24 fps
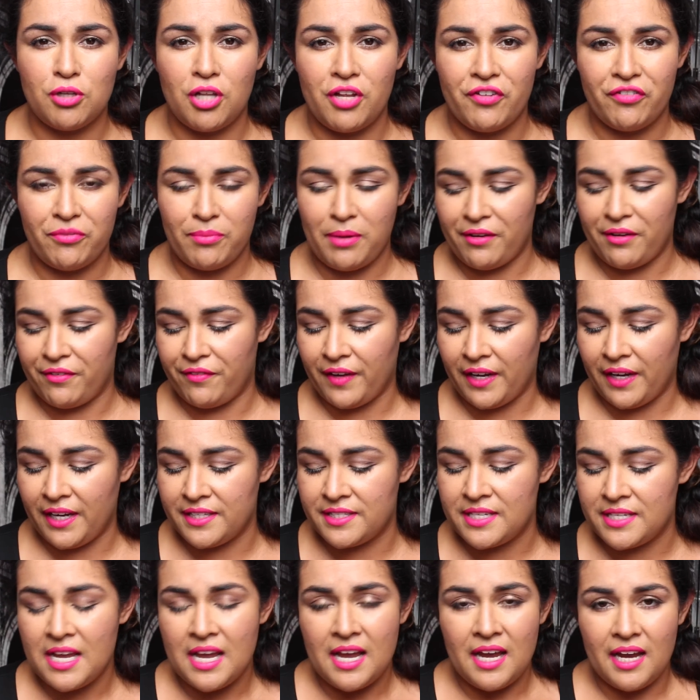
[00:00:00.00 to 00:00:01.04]
all over my
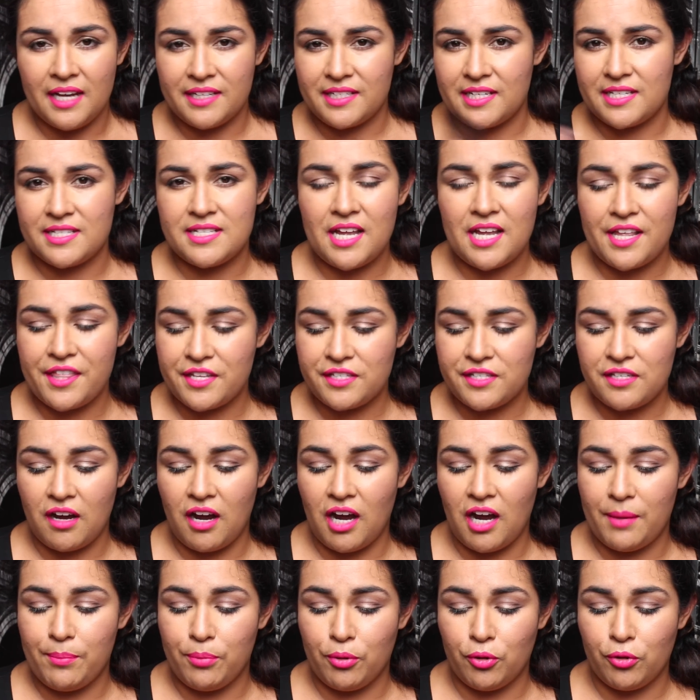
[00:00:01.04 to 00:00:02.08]
face. It does nothing to
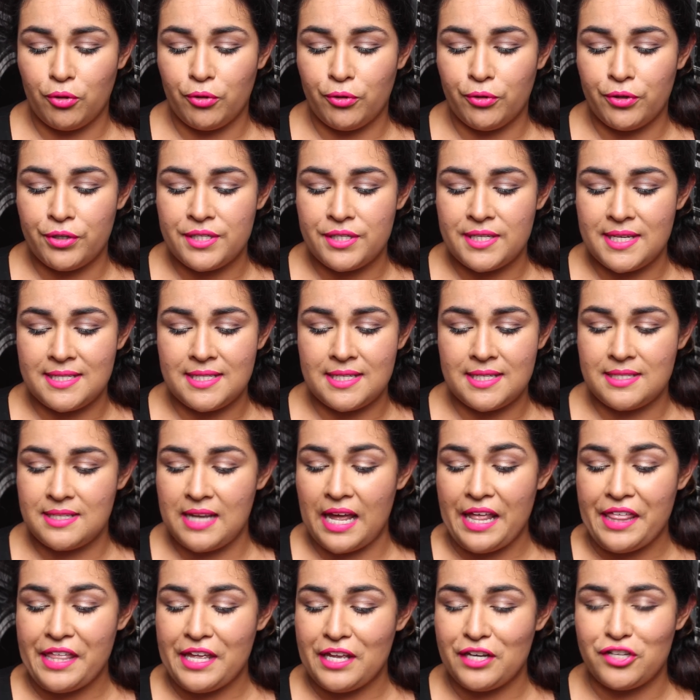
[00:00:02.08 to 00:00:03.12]
hide pores. It does
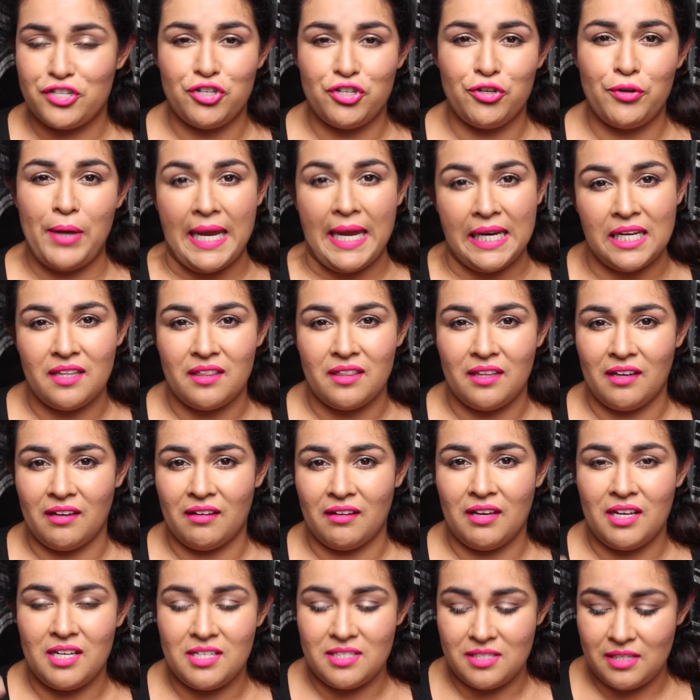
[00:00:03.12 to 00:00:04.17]
nothing to do
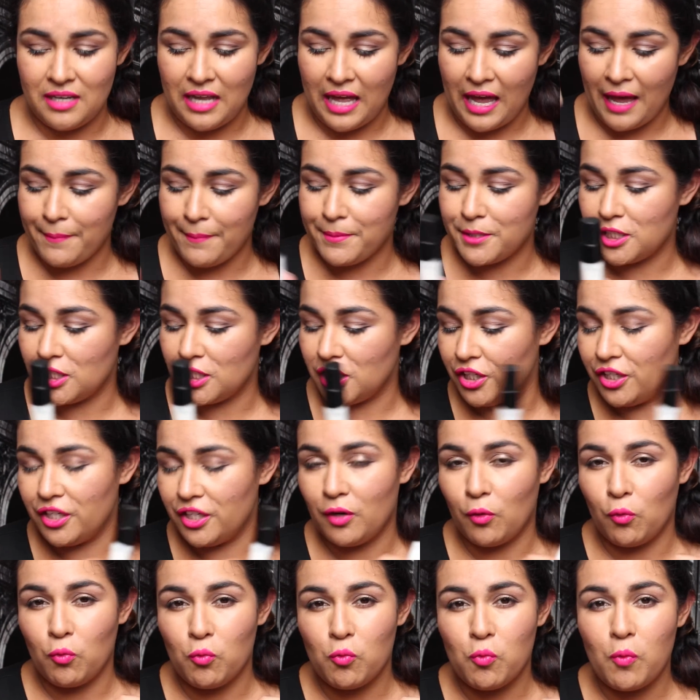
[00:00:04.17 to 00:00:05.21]
anything. It is an absolute
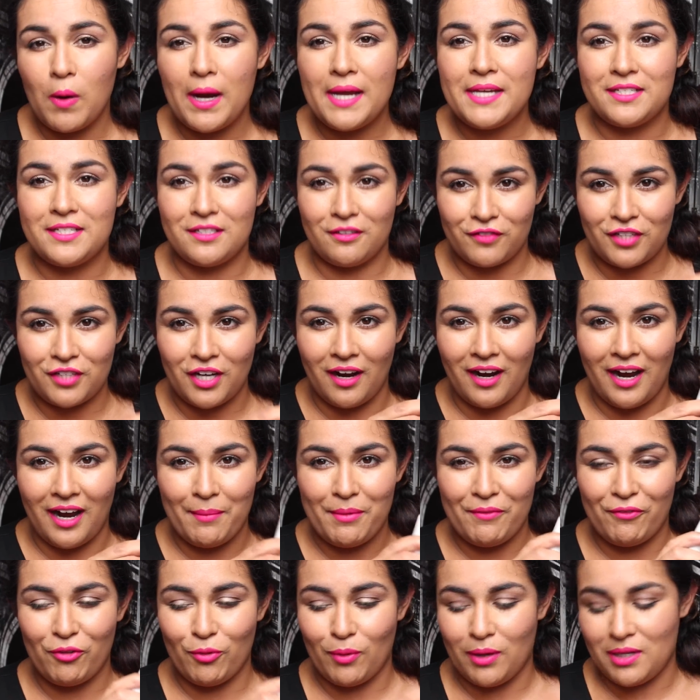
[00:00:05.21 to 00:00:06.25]
waste of
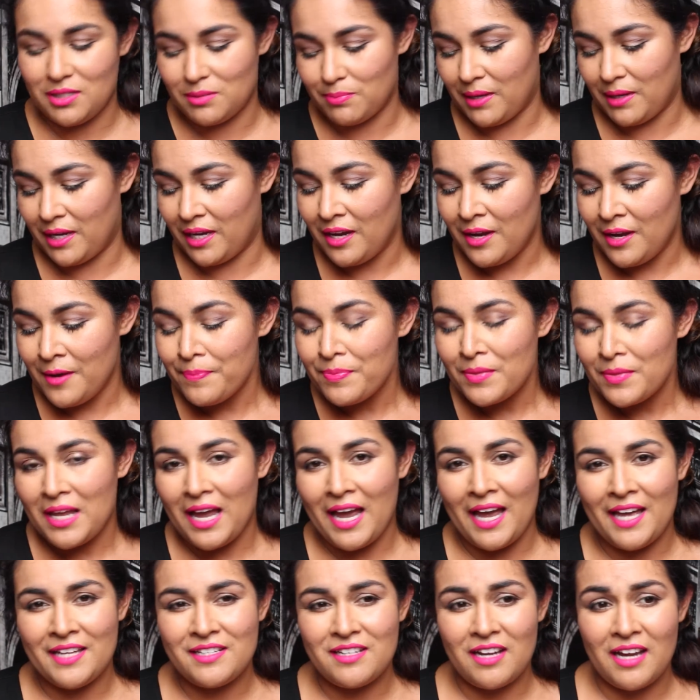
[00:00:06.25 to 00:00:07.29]
time, if you ask me,
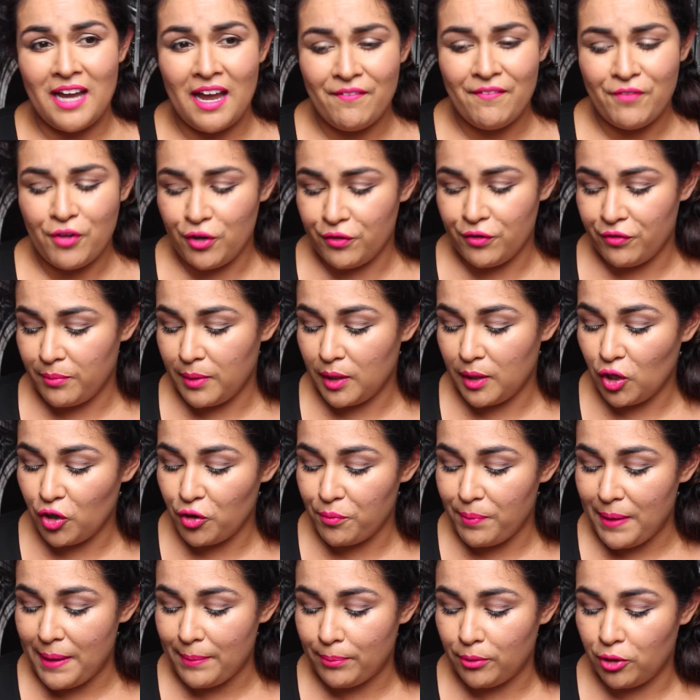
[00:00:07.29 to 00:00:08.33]
and I have heard from a lot
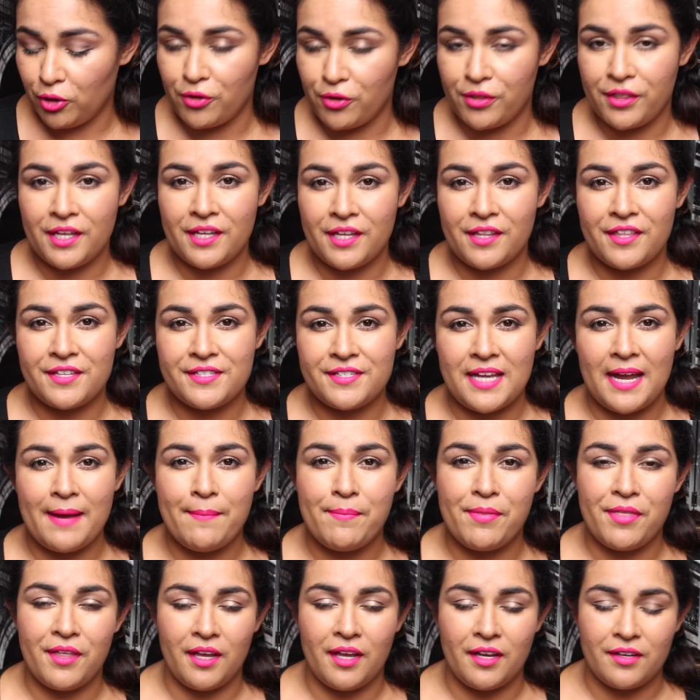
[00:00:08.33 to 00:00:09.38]
of people who think the
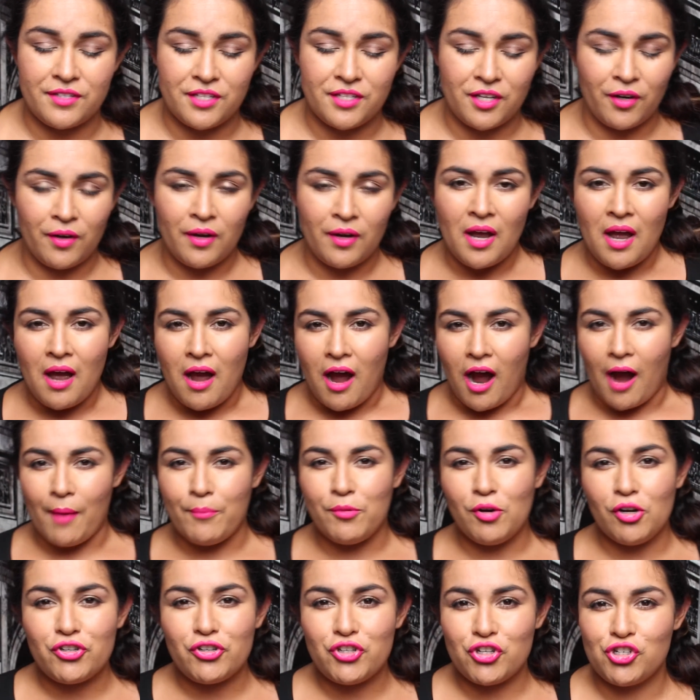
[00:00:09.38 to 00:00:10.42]
same thing, so I'm
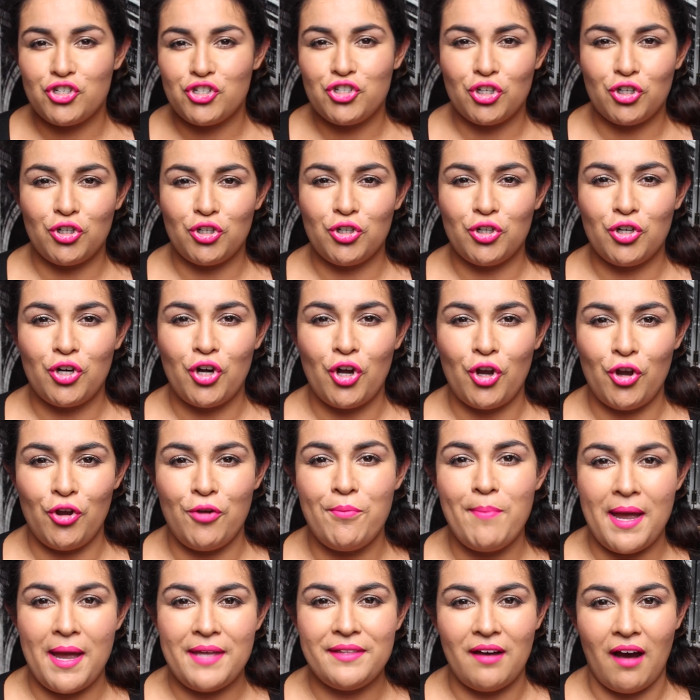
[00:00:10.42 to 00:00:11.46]
not too sure who
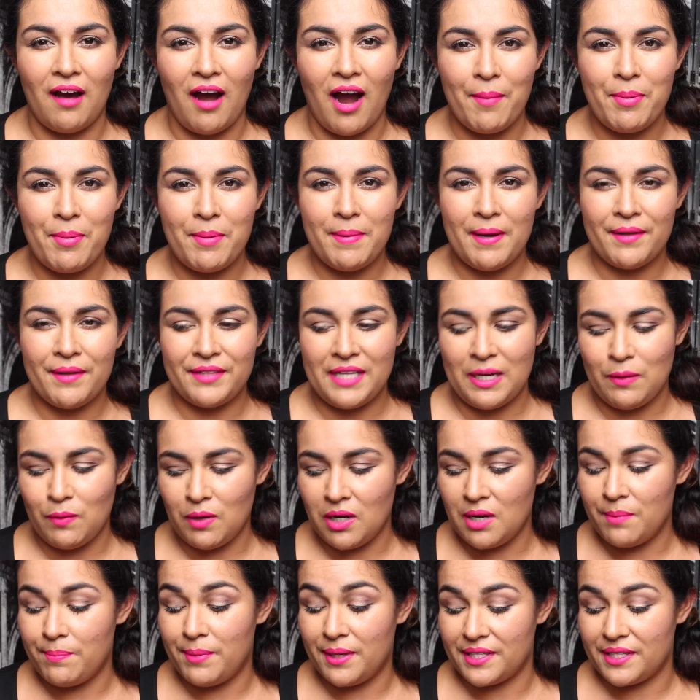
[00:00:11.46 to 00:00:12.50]
made the hype about that
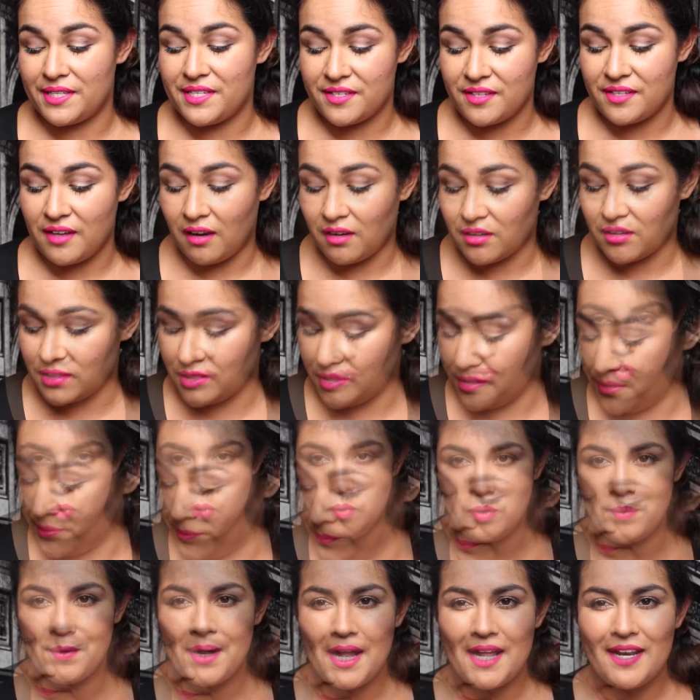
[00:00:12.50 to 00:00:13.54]
one, but it sucks.
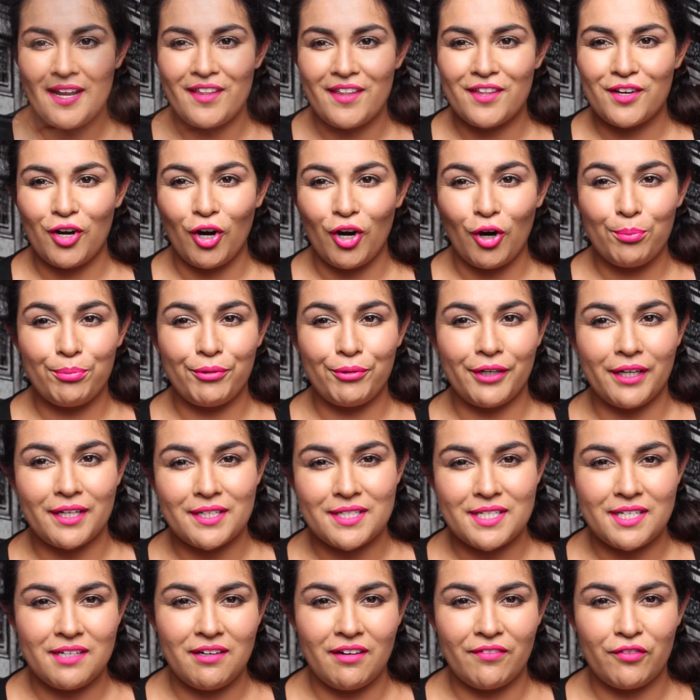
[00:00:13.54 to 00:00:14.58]
Ooh. Another cult
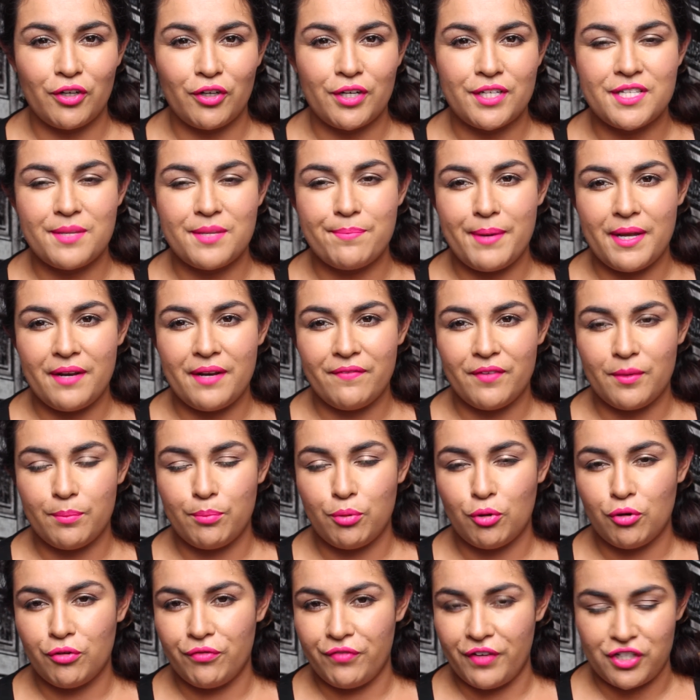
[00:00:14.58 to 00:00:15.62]
product here I've got is the Benefit
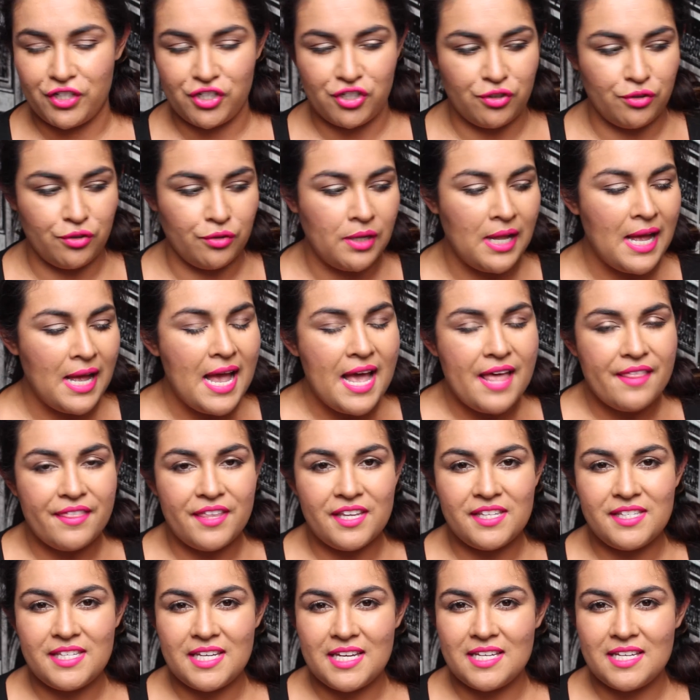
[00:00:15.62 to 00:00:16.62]
POREfessional. This